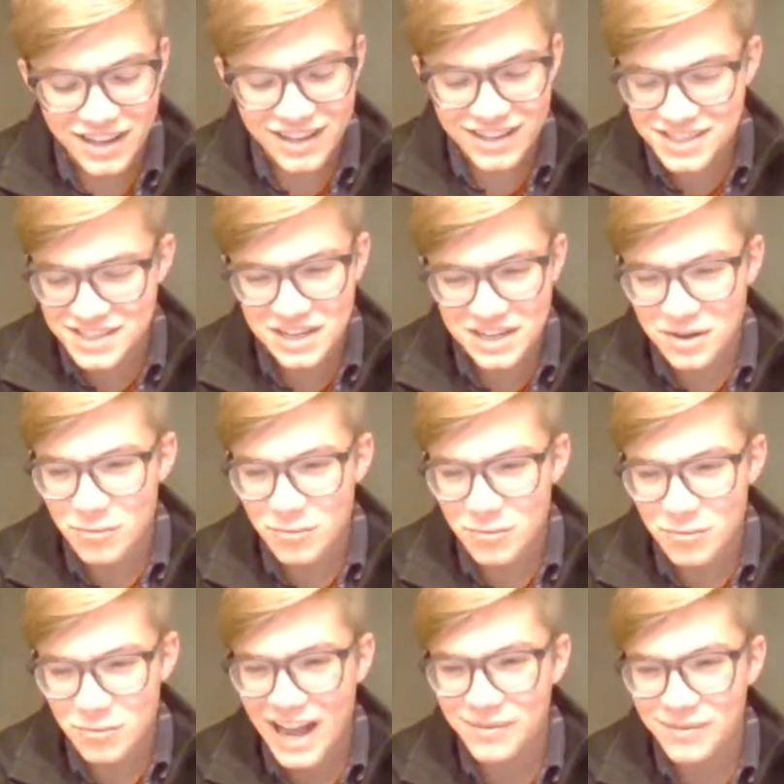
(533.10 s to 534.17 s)
It's just like
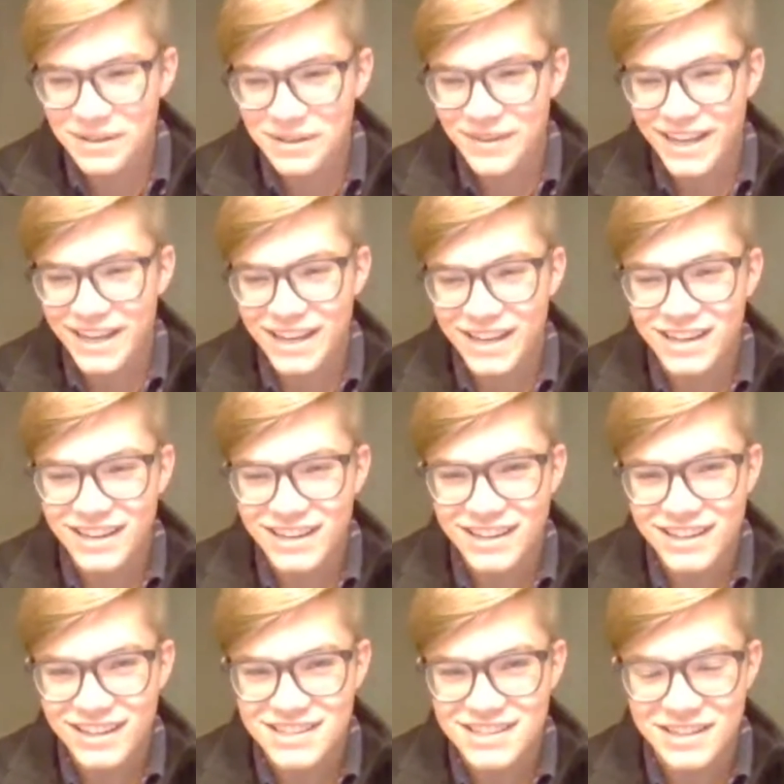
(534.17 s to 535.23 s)
a weird habit in my
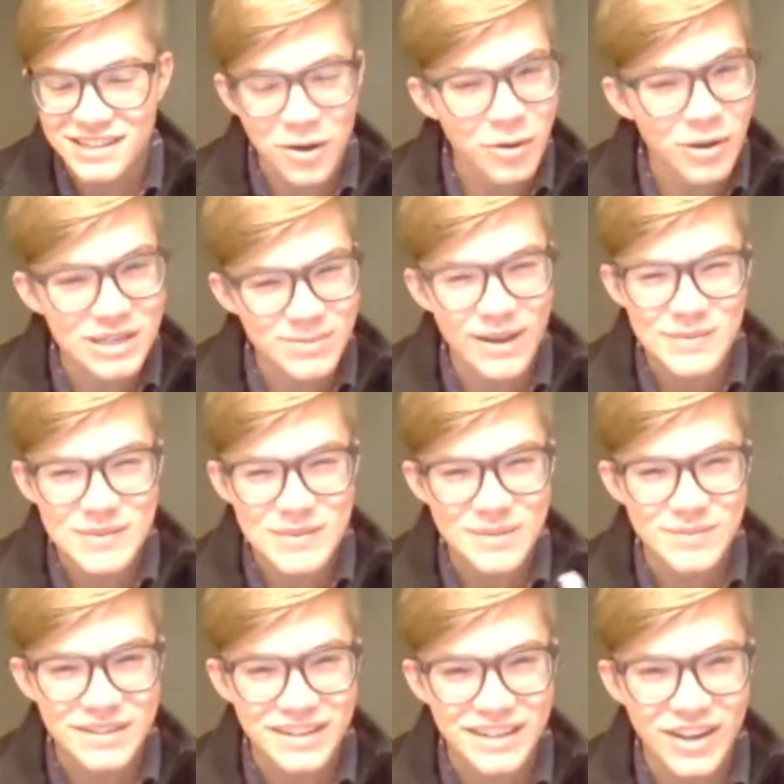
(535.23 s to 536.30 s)
head because it always pops
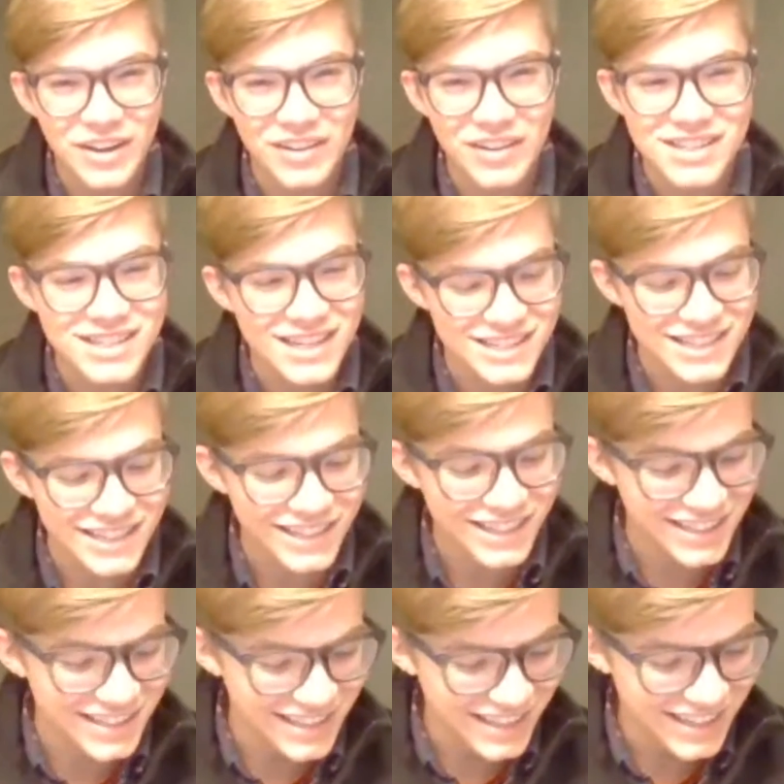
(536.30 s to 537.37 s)
up in calculus, doesn't
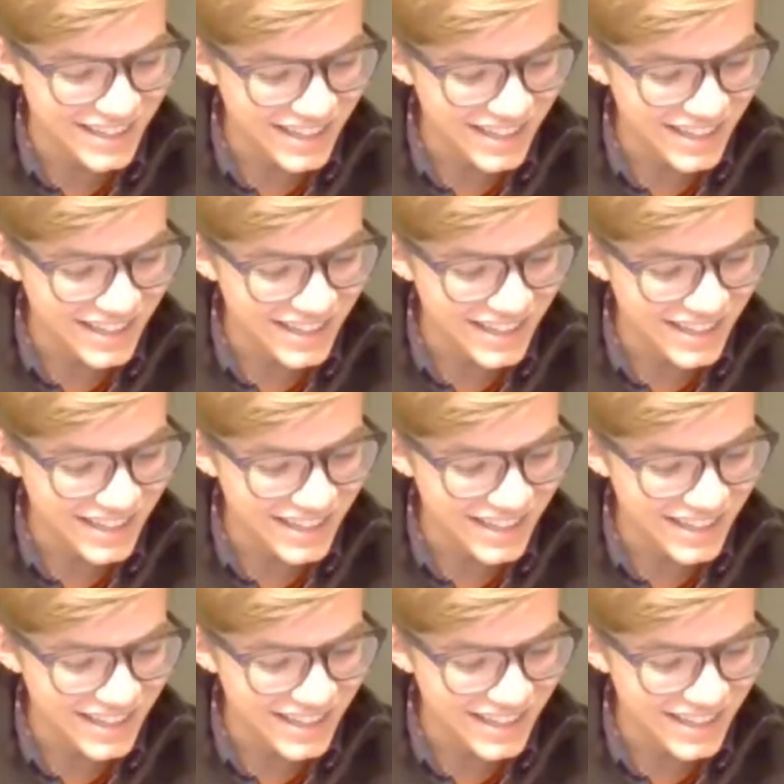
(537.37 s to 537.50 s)
it?